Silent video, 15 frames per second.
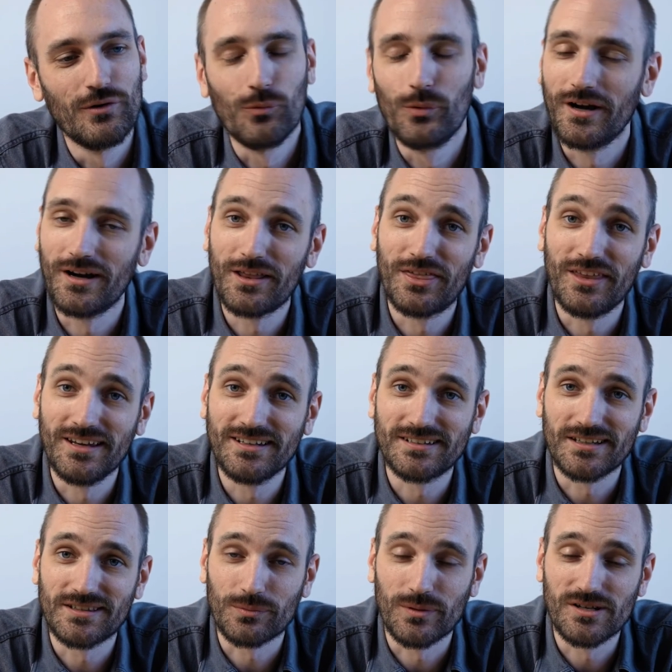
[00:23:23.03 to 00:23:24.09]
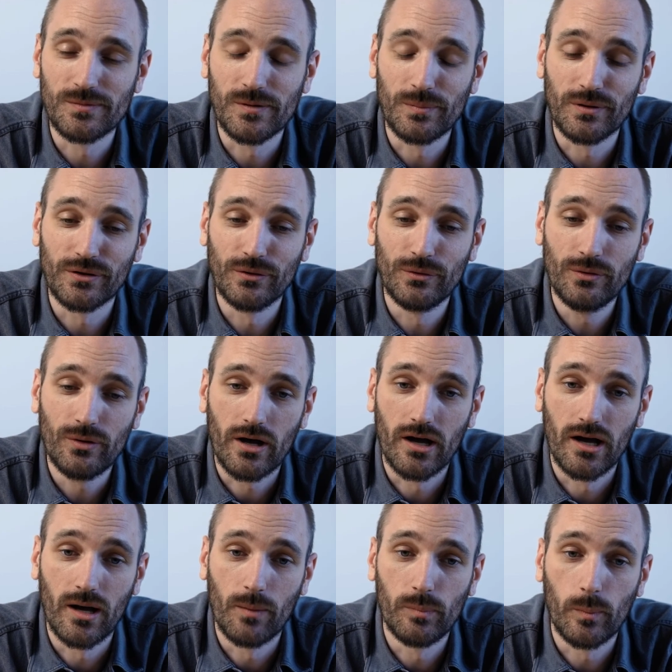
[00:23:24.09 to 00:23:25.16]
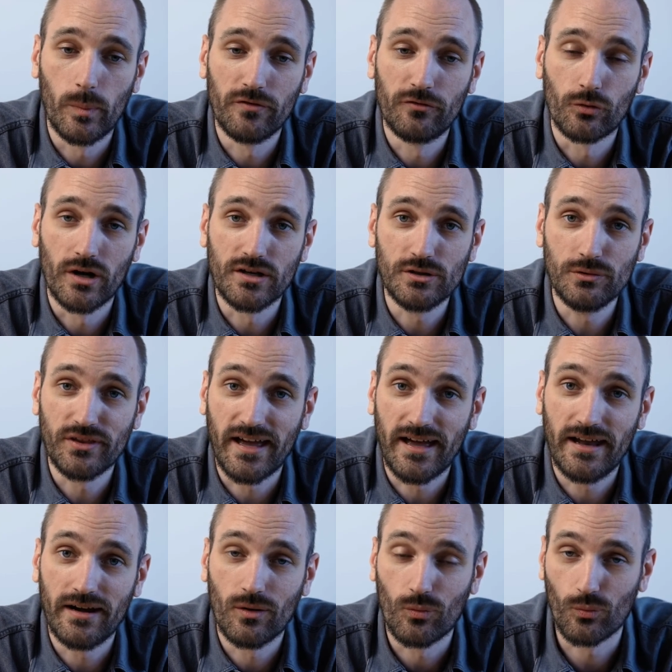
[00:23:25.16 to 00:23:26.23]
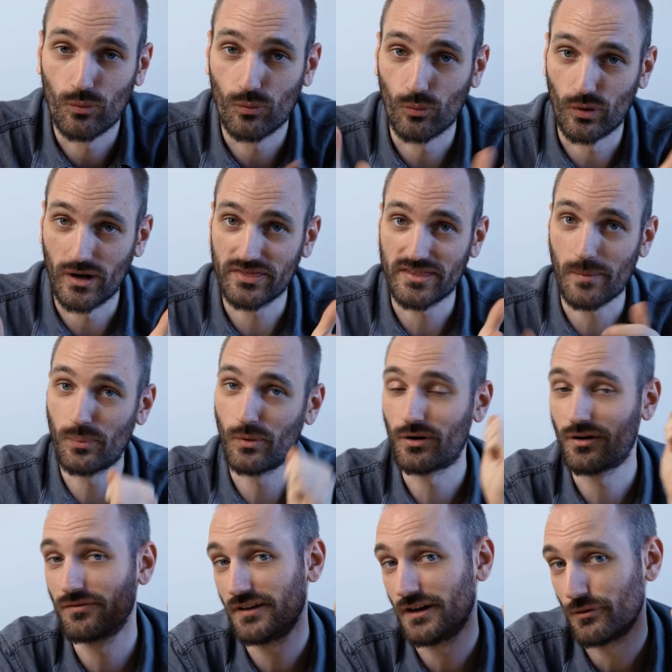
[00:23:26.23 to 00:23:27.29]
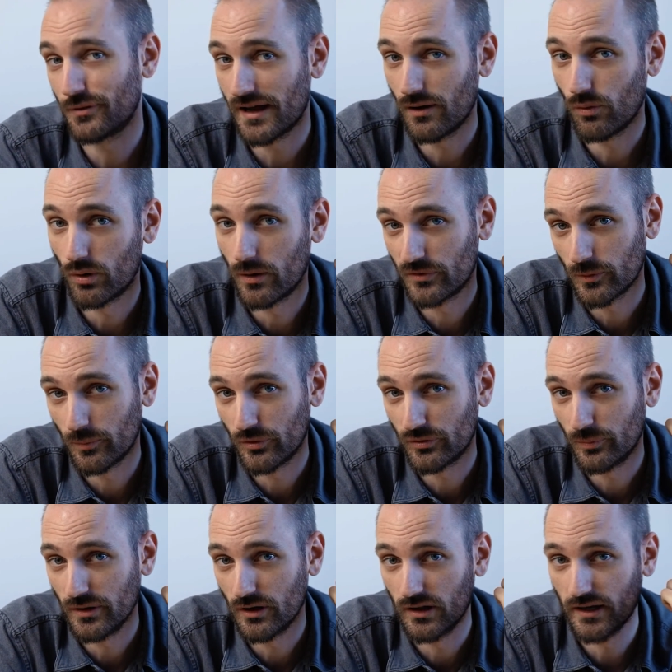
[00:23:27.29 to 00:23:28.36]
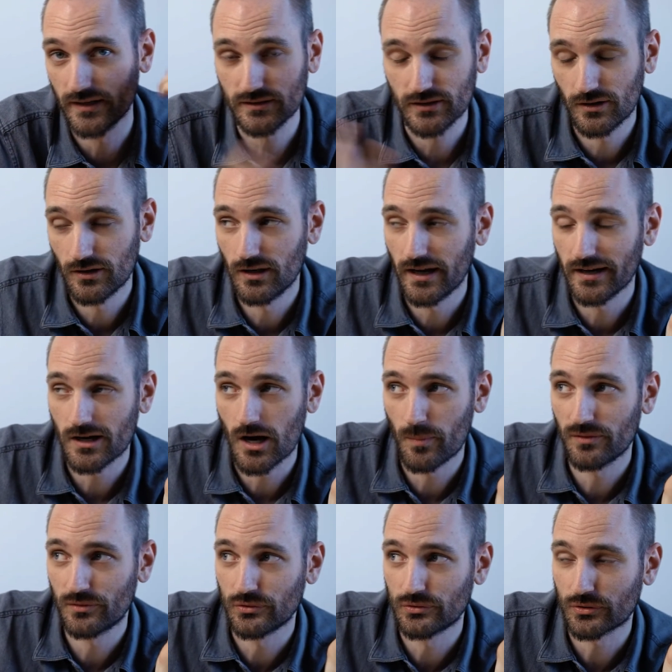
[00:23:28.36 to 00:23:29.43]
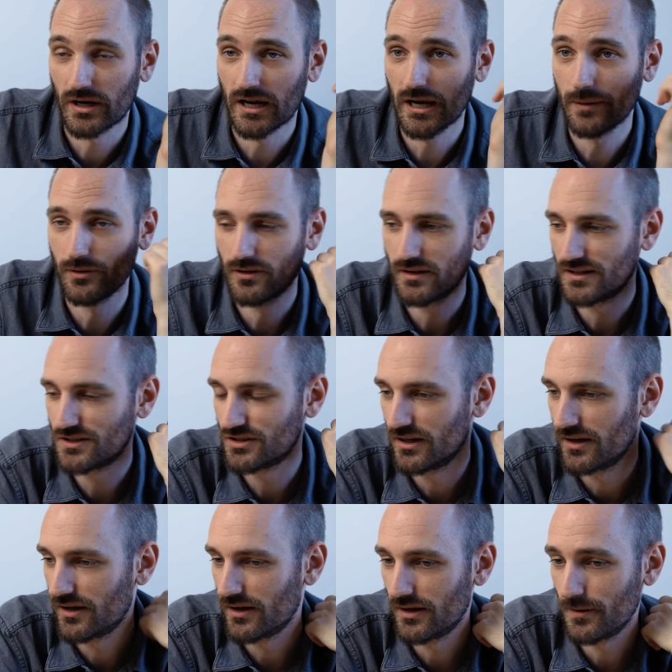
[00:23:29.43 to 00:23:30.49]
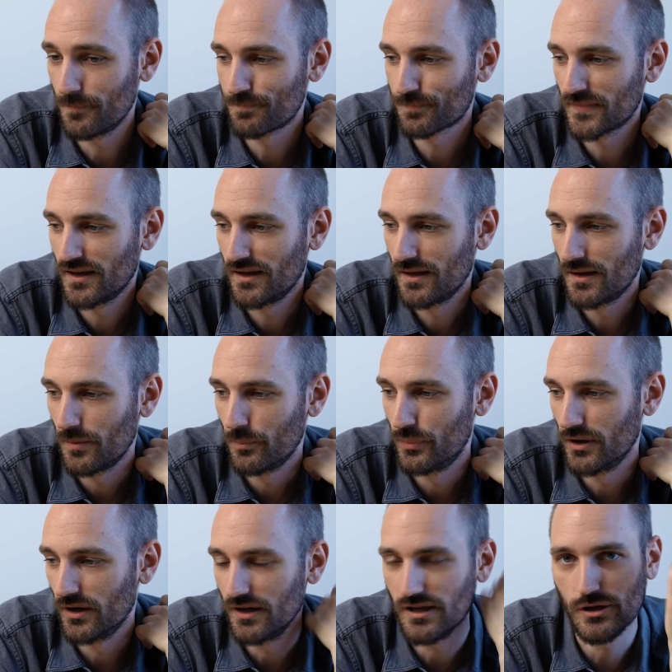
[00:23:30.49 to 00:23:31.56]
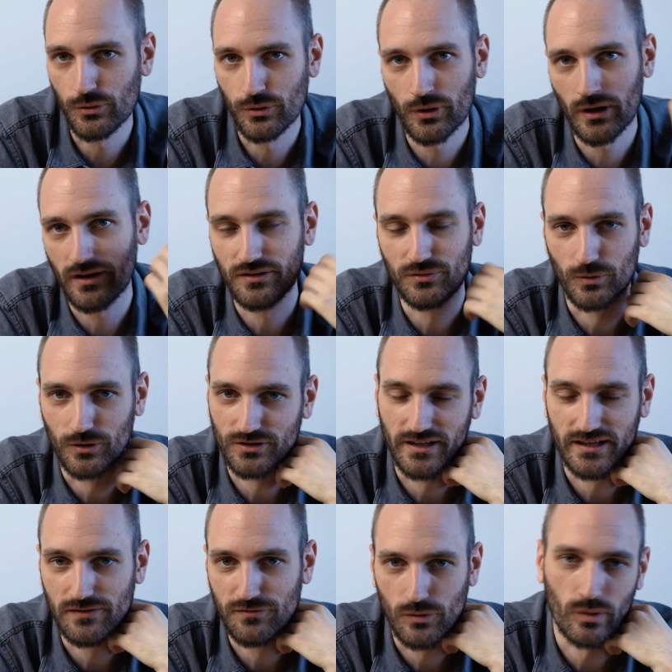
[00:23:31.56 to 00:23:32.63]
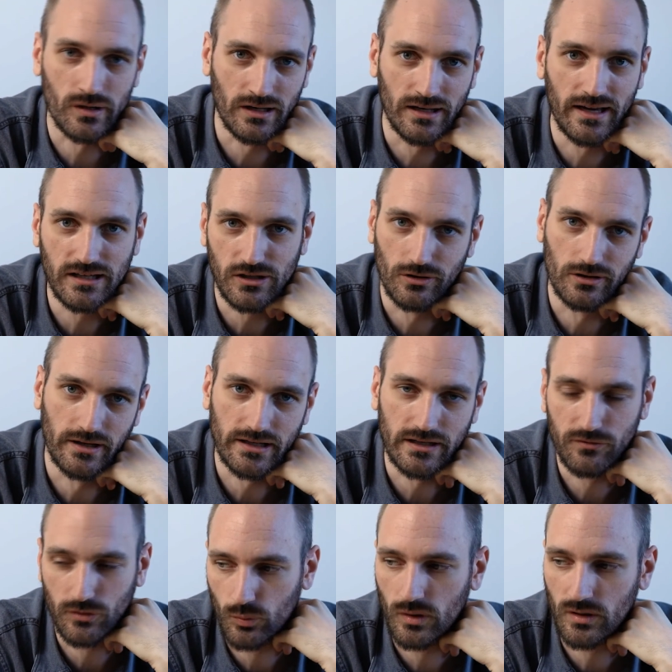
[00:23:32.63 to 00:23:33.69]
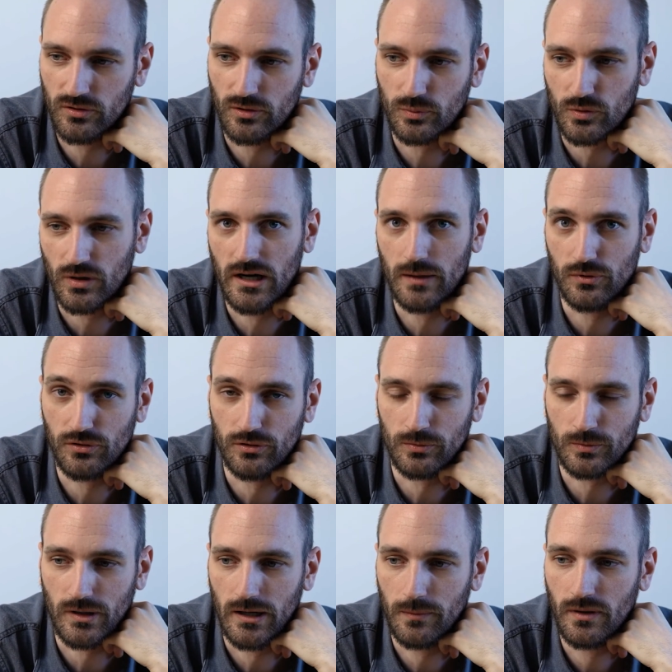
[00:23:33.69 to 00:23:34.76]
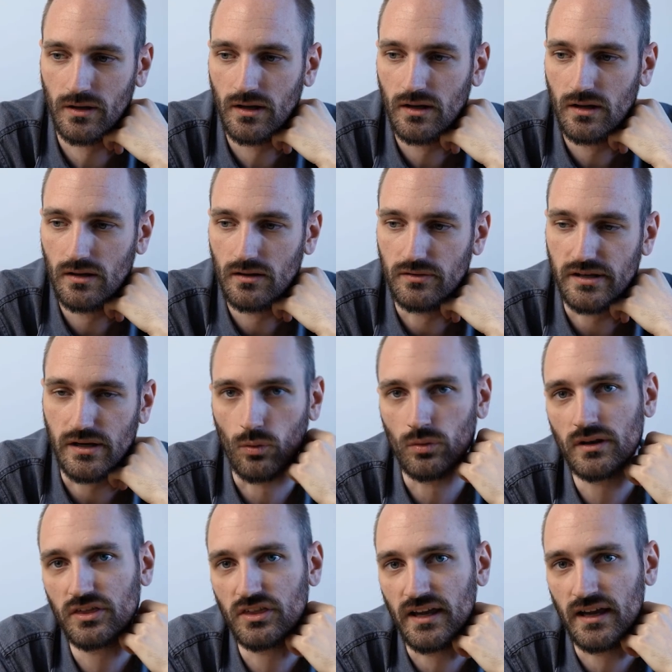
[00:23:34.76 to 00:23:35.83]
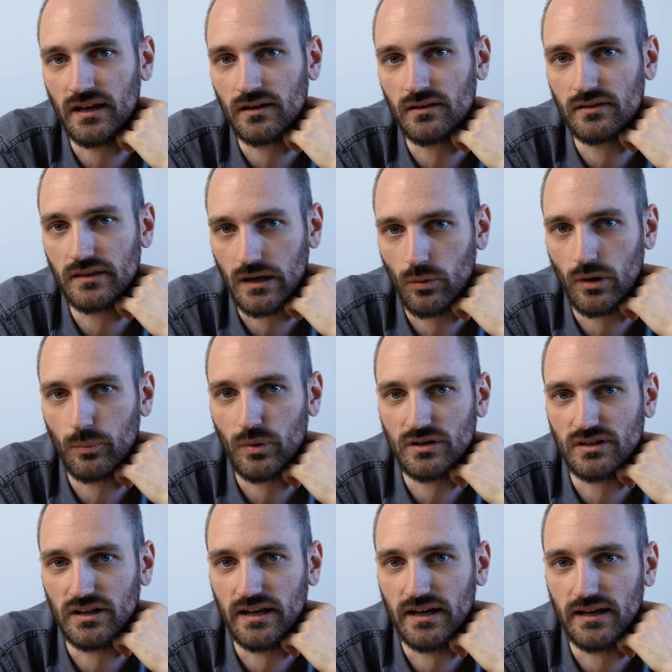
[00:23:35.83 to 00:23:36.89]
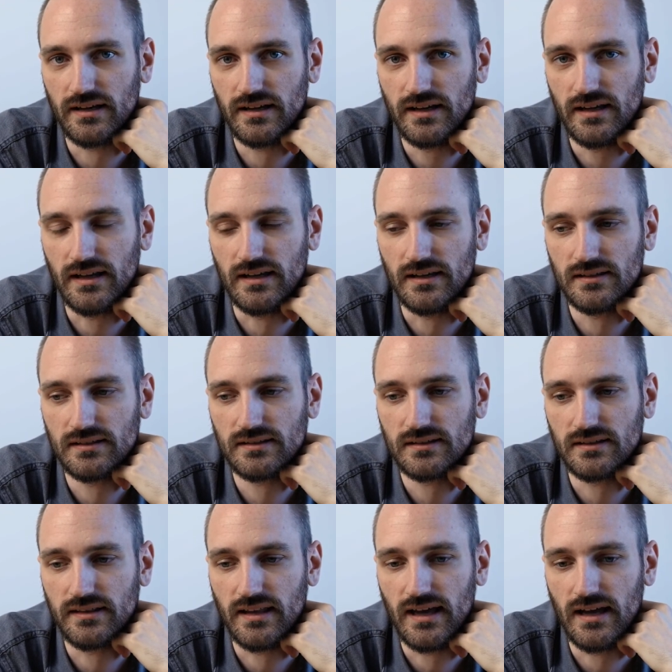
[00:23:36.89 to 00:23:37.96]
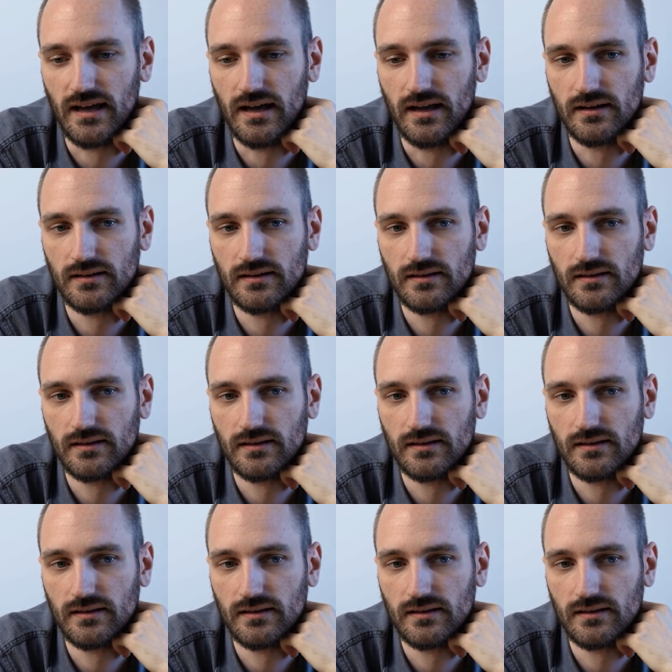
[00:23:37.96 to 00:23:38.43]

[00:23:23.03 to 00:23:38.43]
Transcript: weird things that Swedish people do. But before I do that, we're at that part of the video now where I'm supposed to be all like, oh, like, comment, and subscribe and all that shit. But you know how this works. Like, if you want to like, you like. If you want to subscribe, you subscribe. The only thing that I want to bring to light is that